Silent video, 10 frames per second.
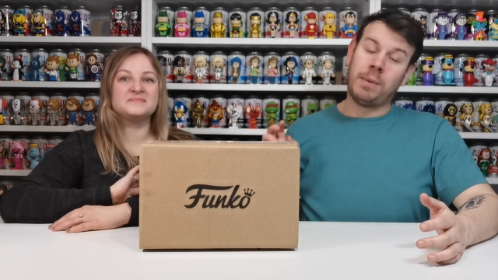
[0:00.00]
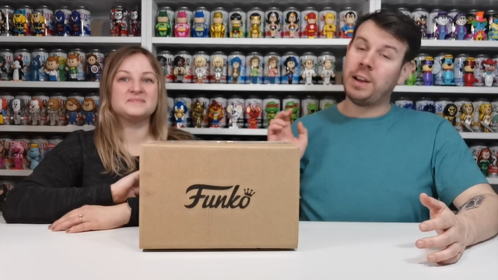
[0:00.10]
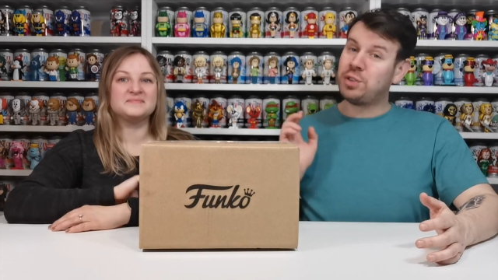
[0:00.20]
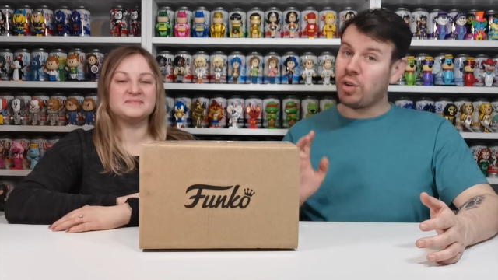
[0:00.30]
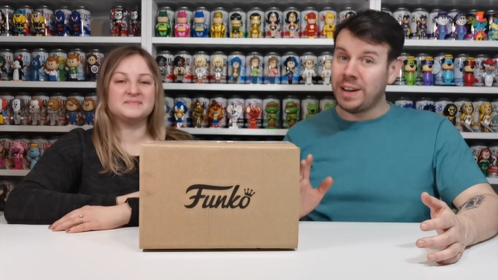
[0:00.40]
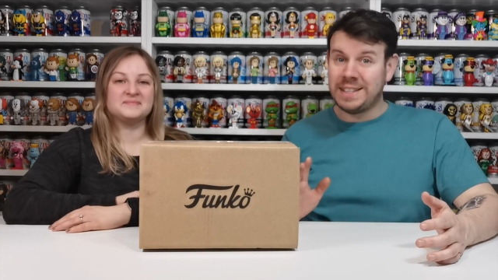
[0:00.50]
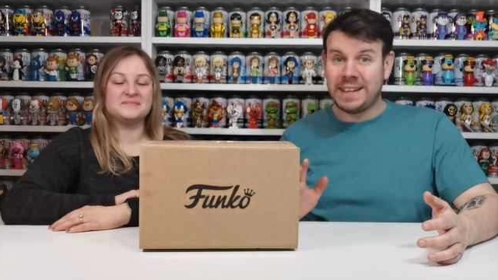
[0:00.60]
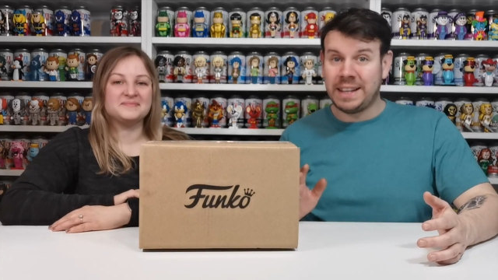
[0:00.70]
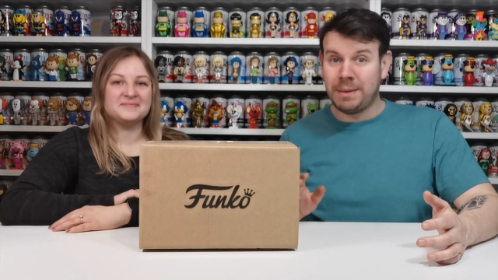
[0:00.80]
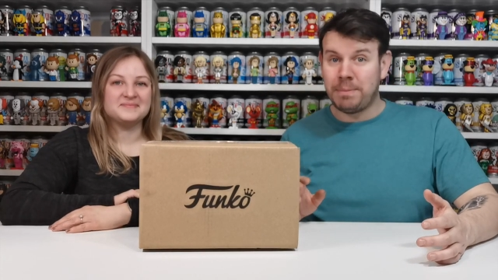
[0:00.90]
Speaker 1: I tried to
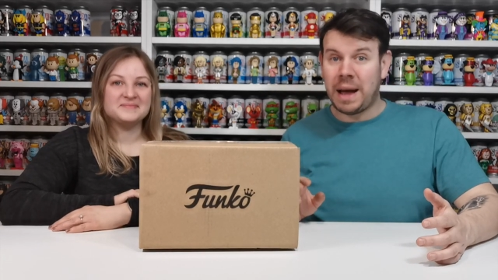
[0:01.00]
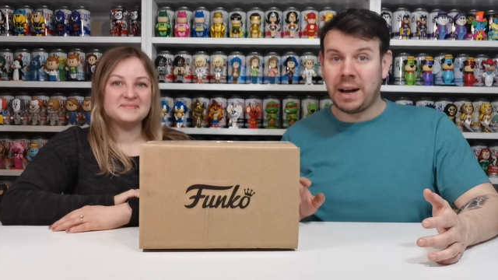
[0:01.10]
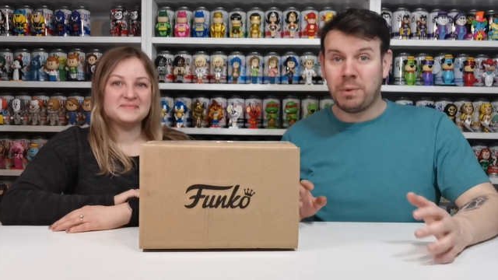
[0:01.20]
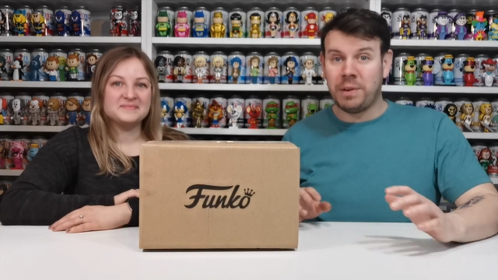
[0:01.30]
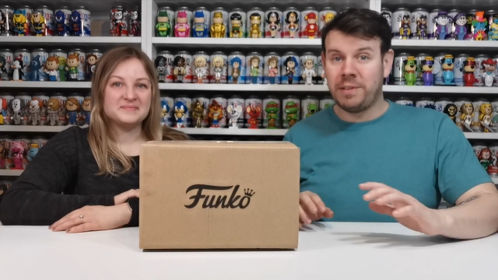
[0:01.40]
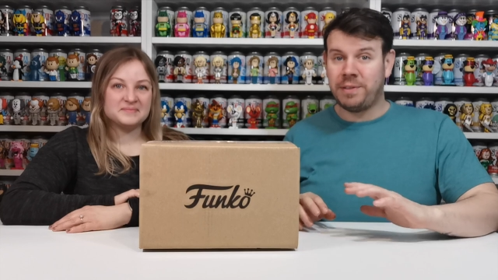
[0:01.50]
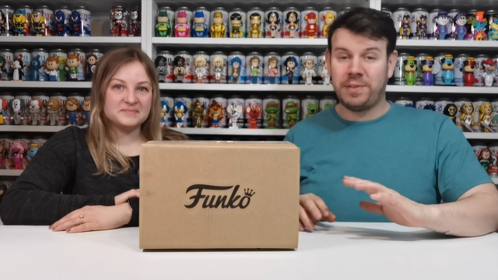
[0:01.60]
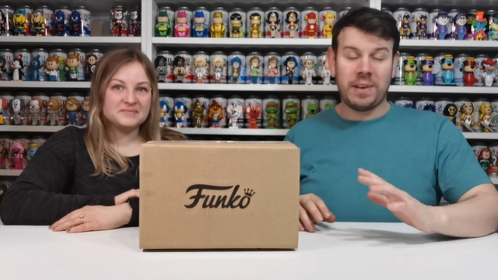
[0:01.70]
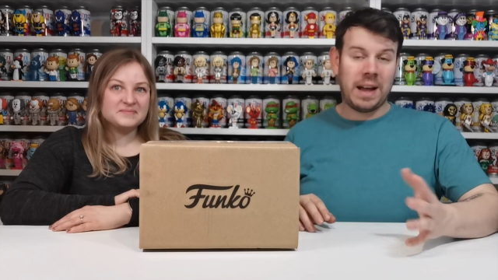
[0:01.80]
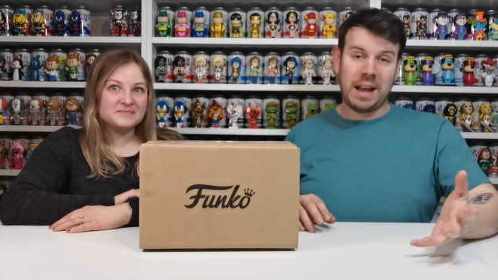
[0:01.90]
get them back with
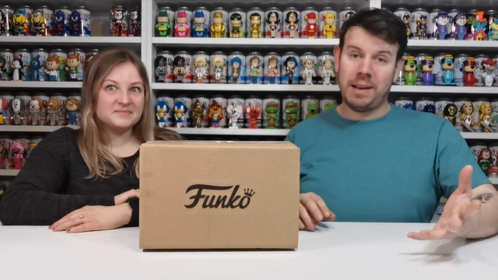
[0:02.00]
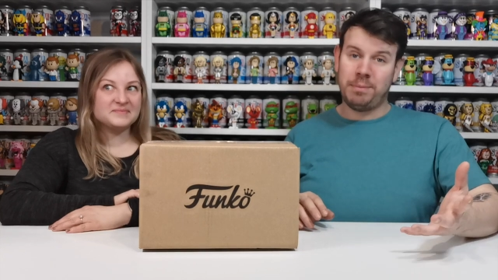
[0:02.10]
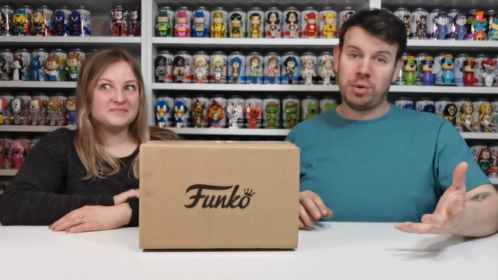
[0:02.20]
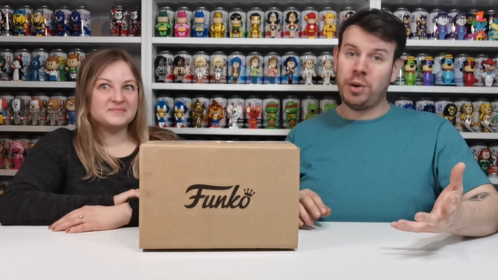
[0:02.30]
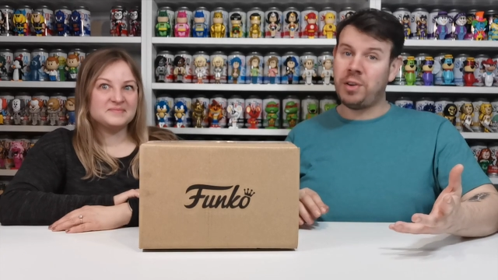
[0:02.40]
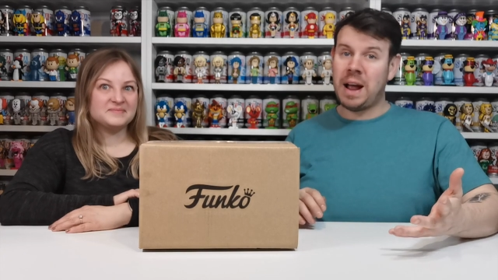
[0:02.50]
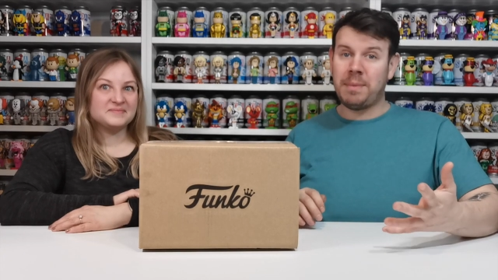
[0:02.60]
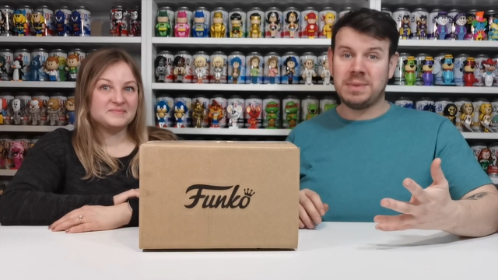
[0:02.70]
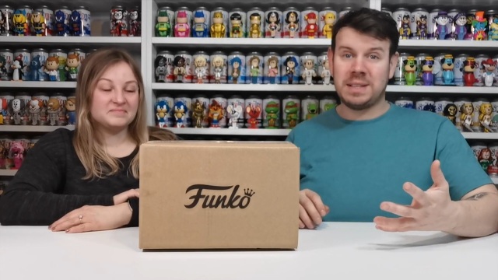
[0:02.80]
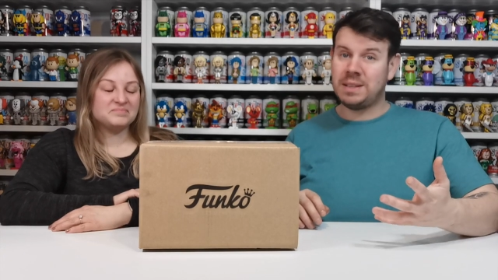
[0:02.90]
uh,
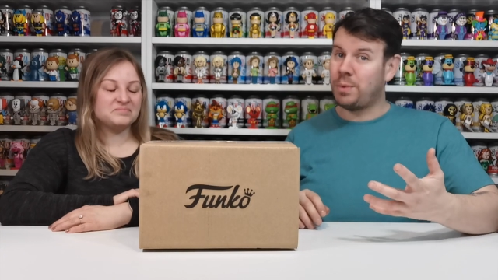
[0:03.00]
programs.